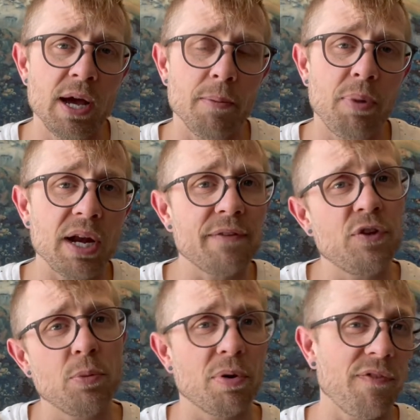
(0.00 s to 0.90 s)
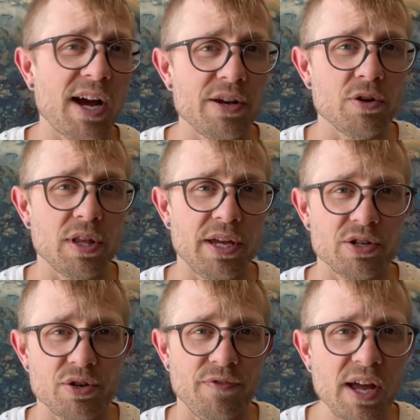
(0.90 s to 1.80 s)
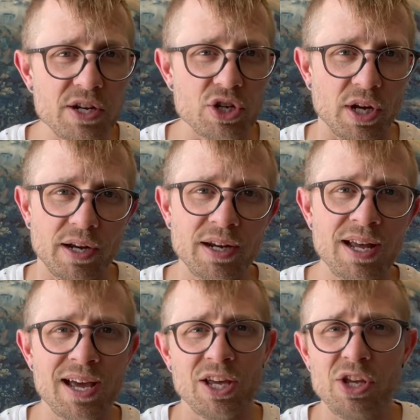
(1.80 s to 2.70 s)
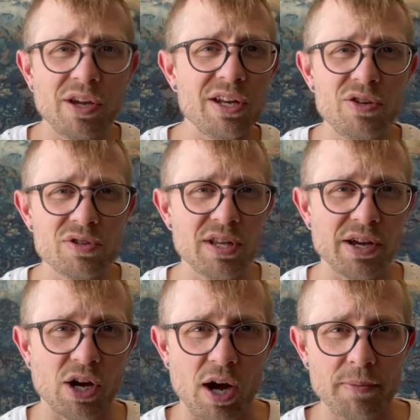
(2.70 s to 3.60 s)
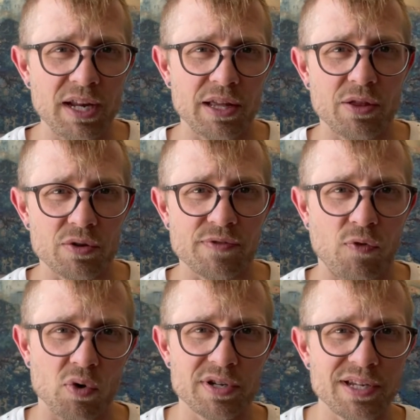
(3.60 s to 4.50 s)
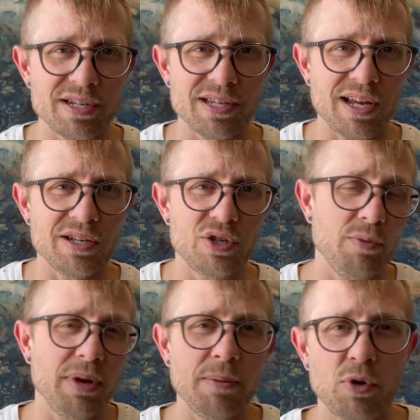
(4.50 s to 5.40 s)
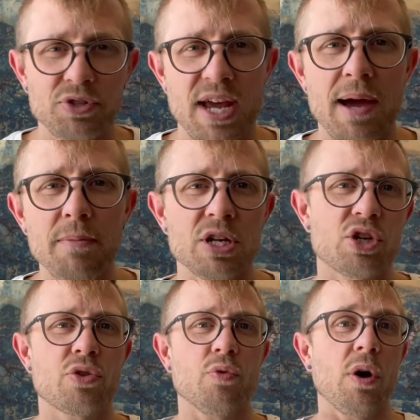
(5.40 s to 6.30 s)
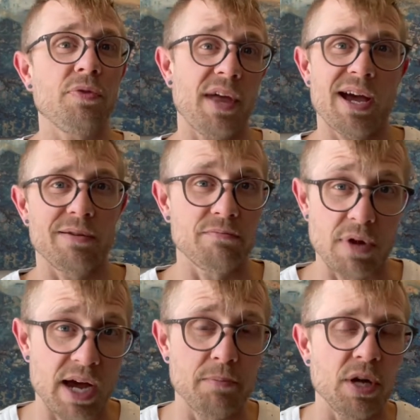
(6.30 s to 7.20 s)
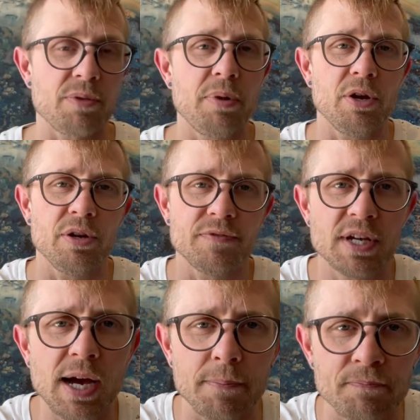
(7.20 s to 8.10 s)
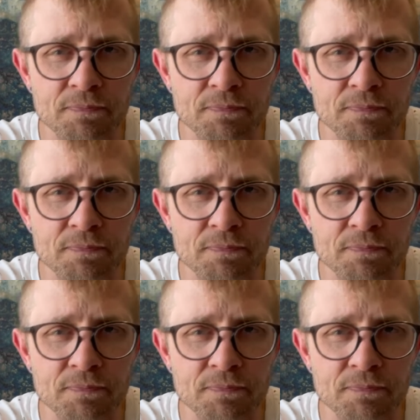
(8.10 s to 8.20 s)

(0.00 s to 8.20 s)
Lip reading: But if you provide early intervention, you can usually accommodate those forces and do minimal damage throughout that 9-month period of time.